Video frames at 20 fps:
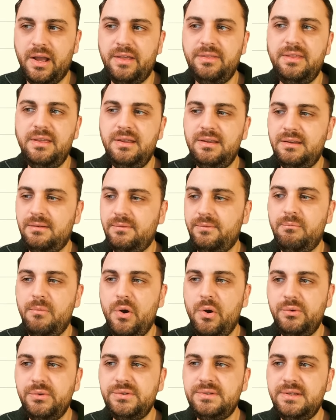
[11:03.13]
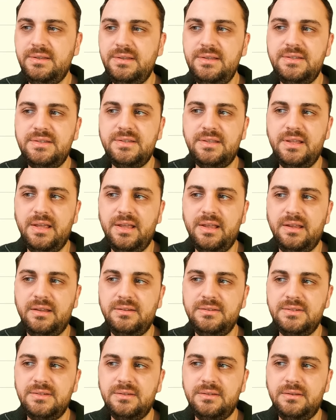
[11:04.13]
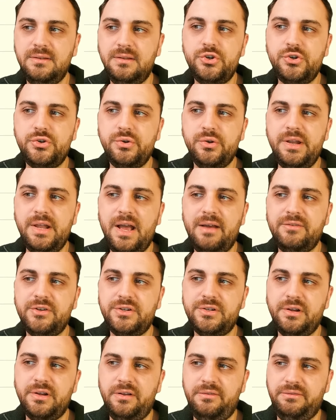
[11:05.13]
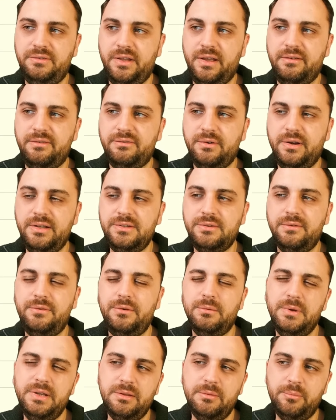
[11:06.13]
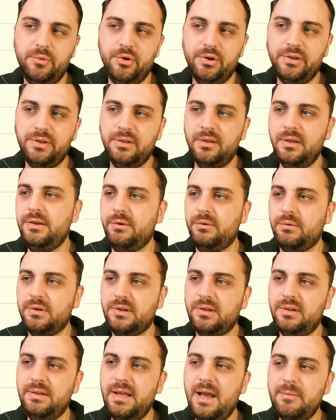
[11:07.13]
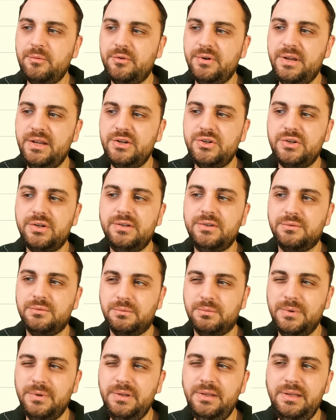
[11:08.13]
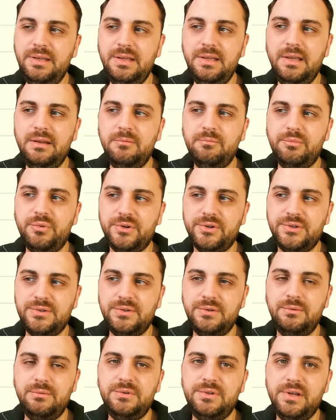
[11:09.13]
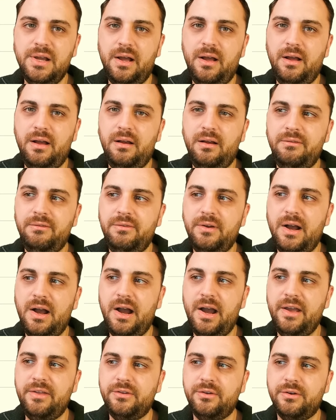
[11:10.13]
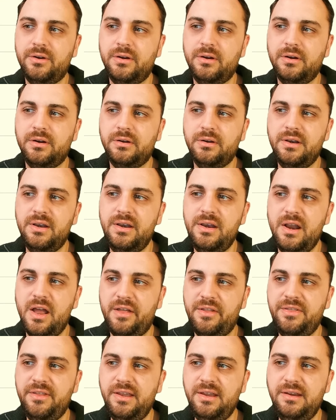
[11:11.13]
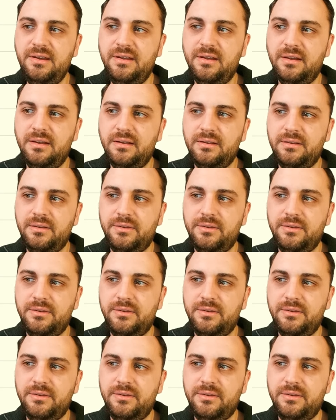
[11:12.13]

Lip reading: I think most of these things should have a shelf life, right? So if you read the book, collaboration is really in pursuit of either nothing.